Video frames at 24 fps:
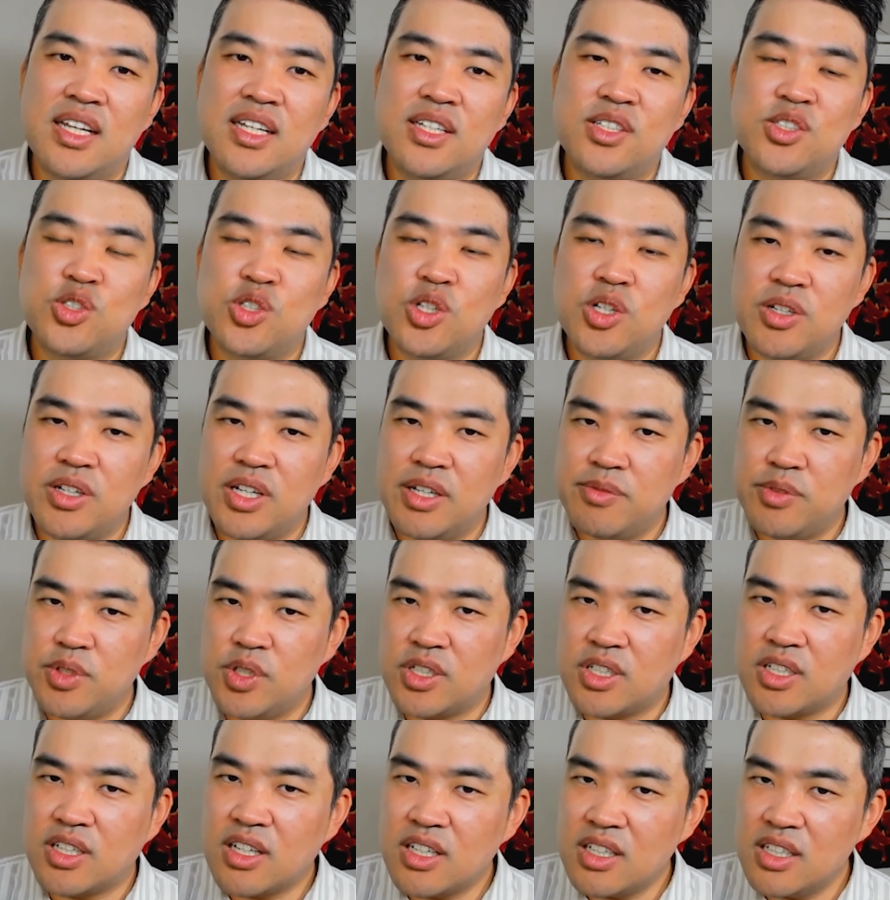So if your
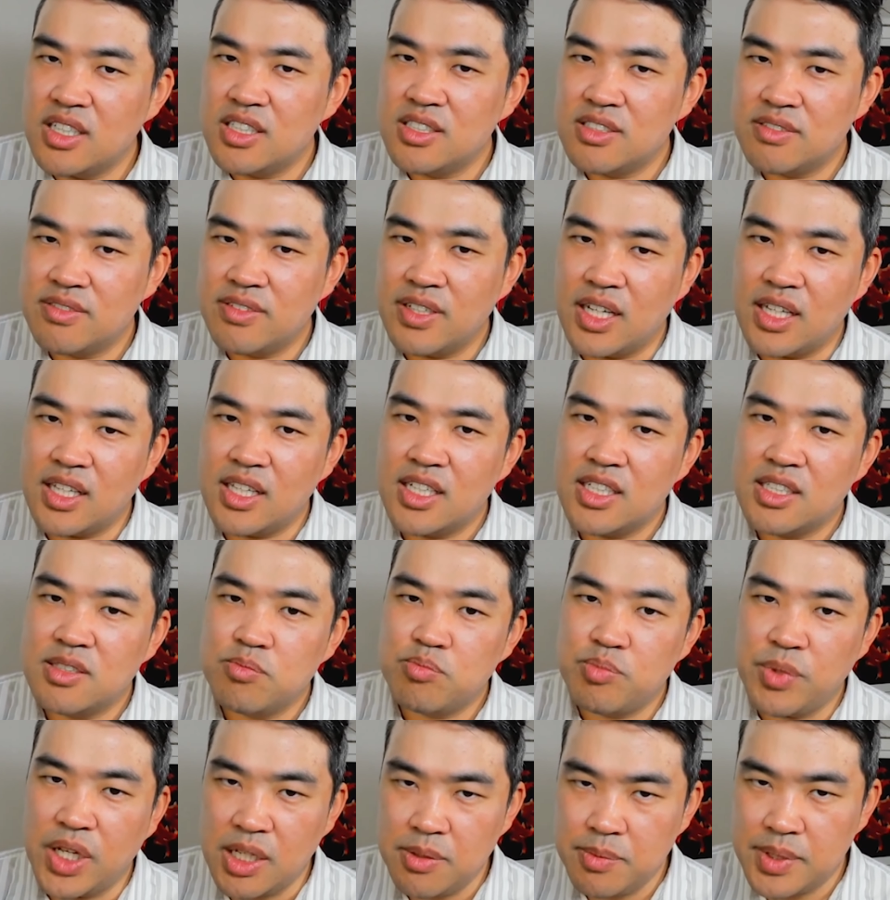heart is failing,
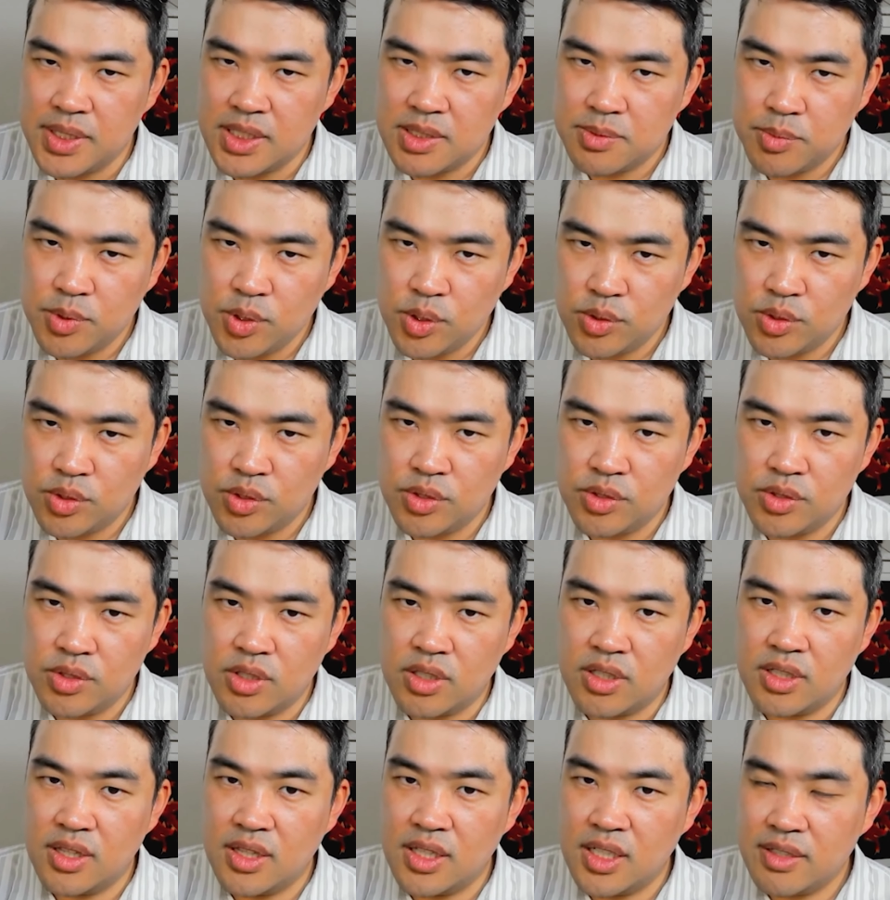maybe it's due to
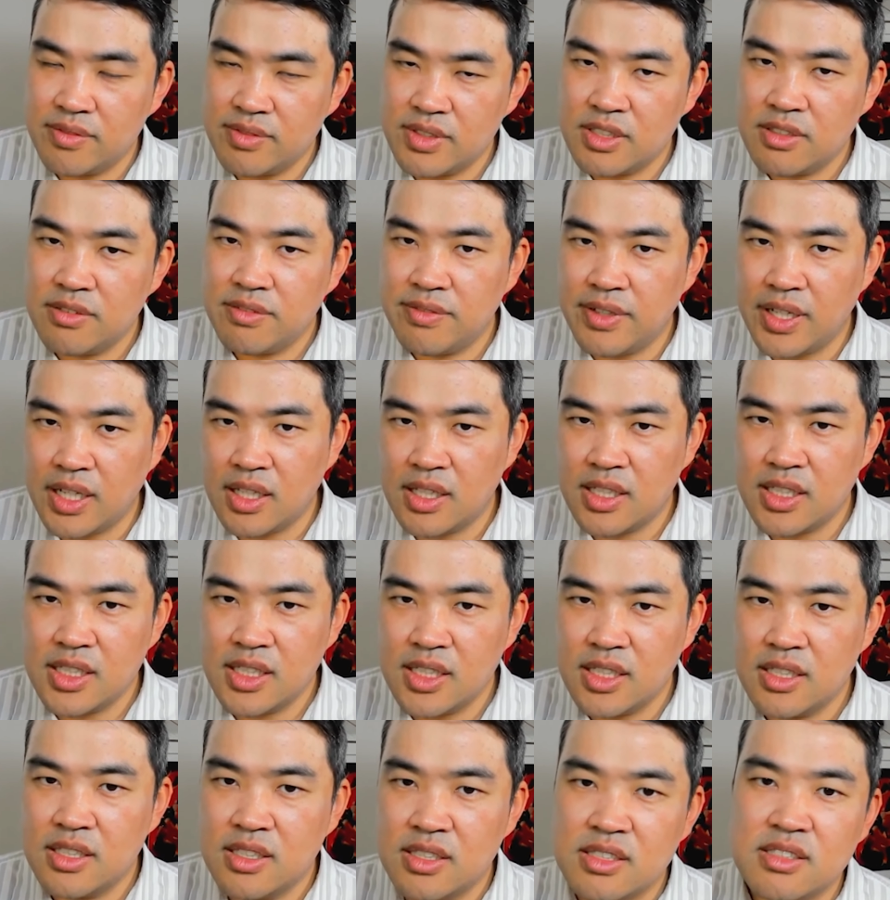your liver
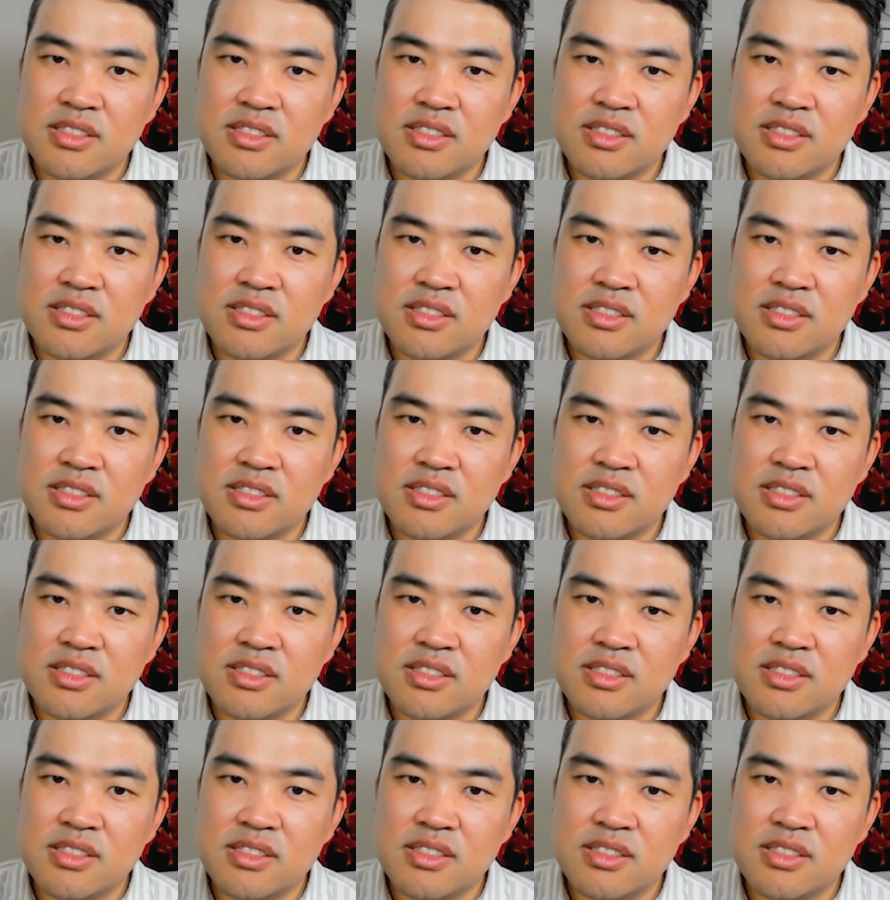failing.